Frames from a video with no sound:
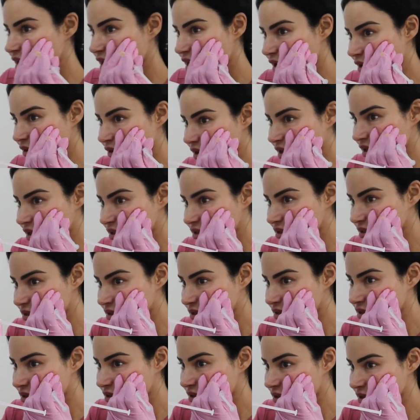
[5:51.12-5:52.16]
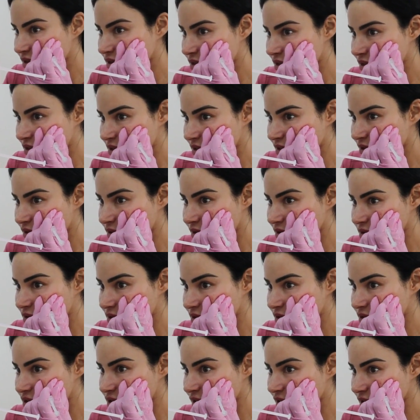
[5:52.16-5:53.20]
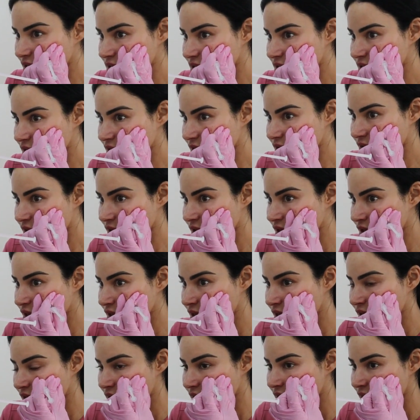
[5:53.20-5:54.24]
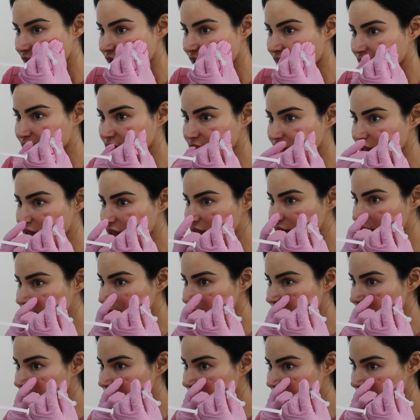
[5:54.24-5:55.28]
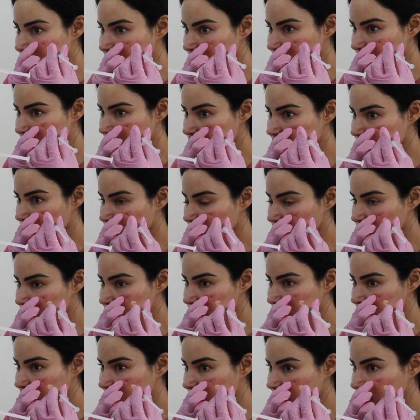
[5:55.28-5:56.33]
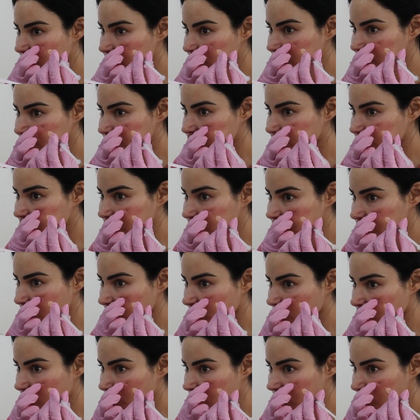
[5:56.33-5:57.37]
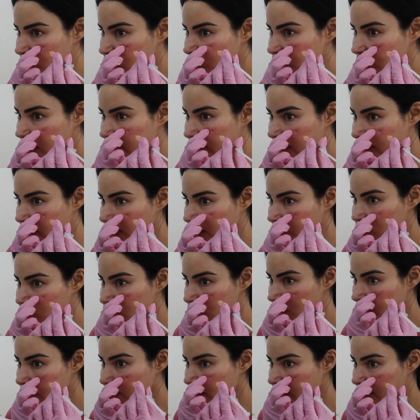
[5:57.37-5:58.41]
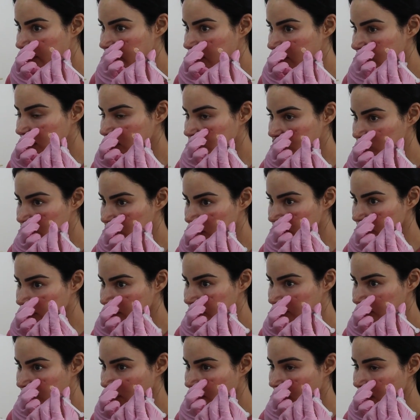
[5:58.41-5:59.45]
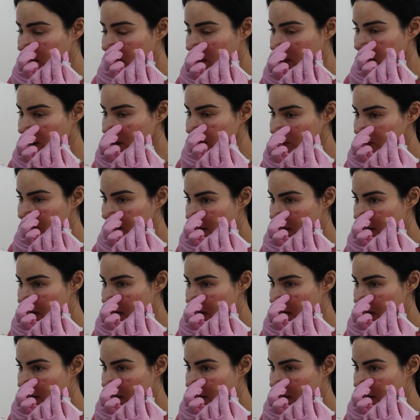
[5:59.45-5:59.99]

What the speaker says: how it is inserted, so there's no chance of excess swelling, bruising, or shearing and trauma of the tissue. And I'm